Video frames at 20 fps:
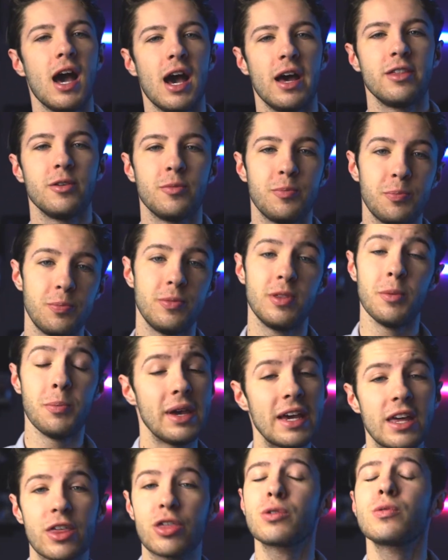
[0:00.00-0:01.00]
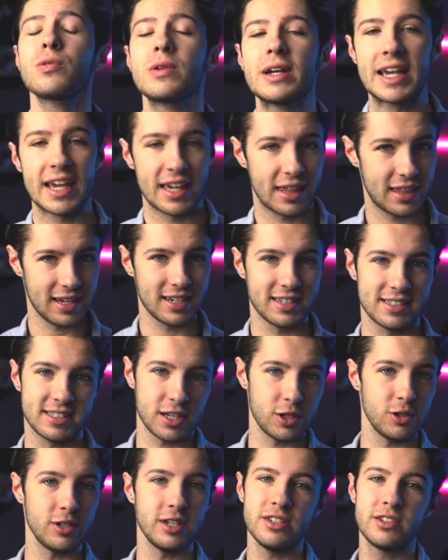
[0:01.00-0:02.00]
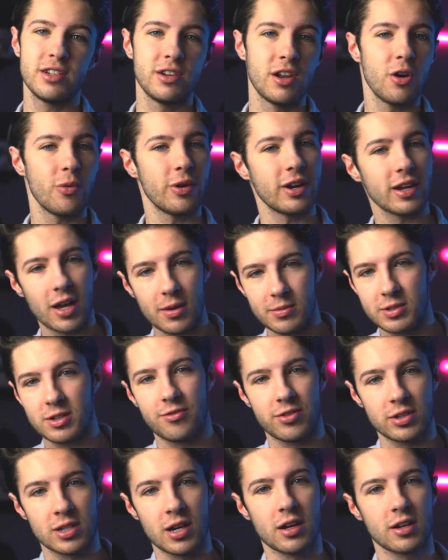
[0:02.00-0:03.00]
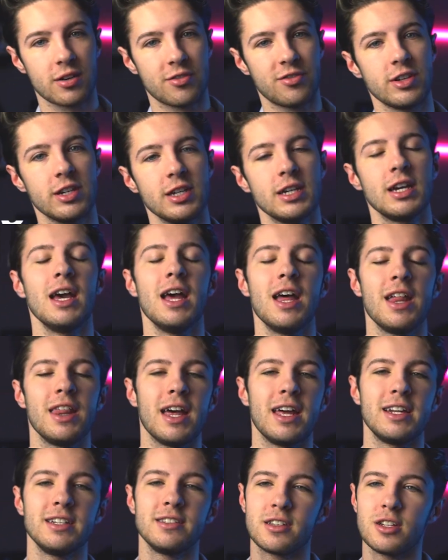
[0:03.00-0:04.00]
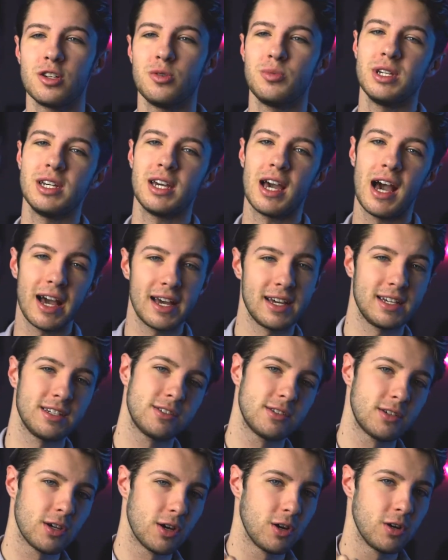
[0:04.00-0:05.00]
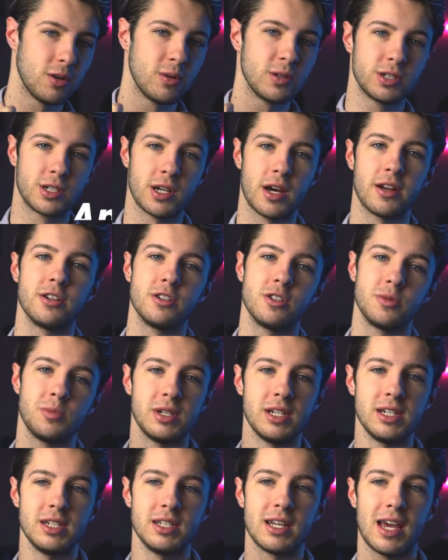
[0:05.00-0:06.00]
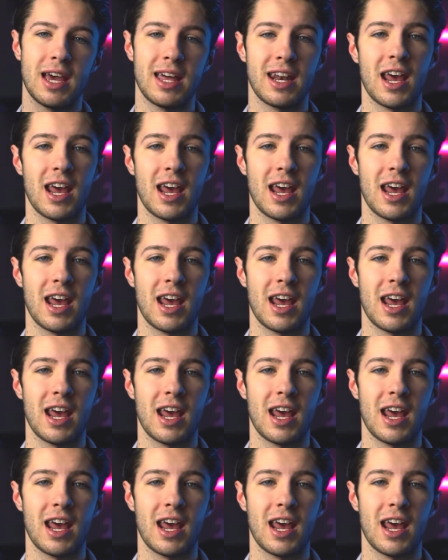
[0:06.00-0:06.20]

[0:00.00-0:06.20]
the big three things that you need to know when it comes to photography. That is going to be ISO, shutter speed, and